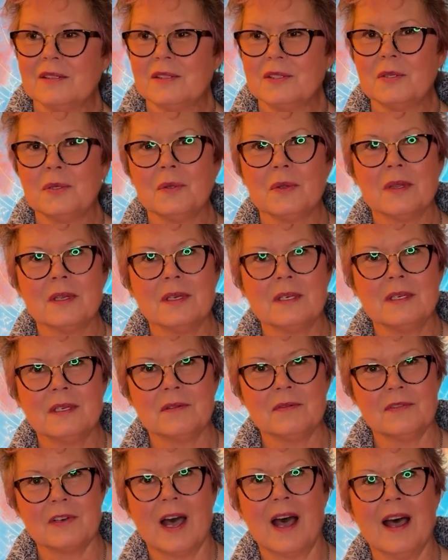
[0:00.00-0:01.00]
to the
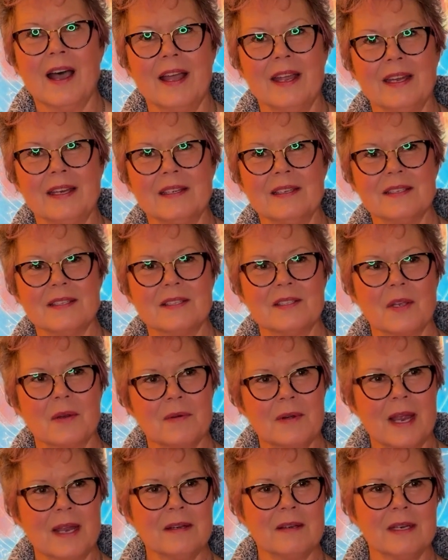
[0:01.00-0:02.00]
divine,
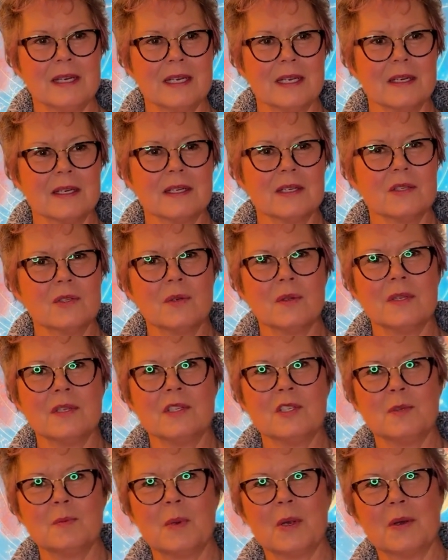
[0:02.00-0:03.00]
surrendering to
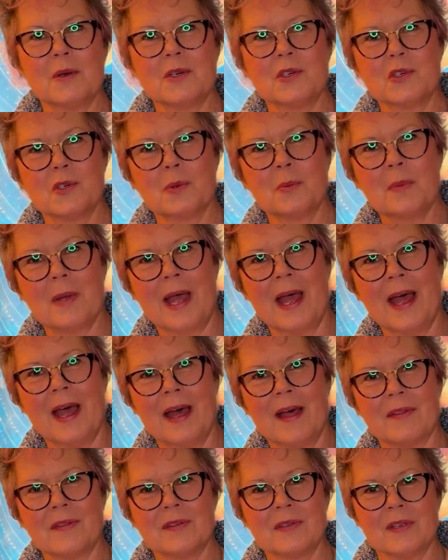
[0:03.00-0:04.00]
the spiritual
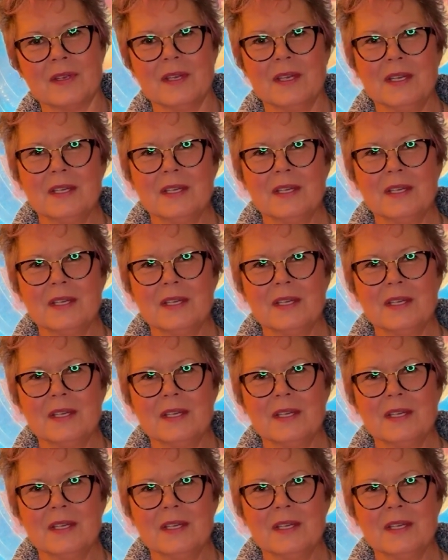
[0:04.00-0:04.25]
path,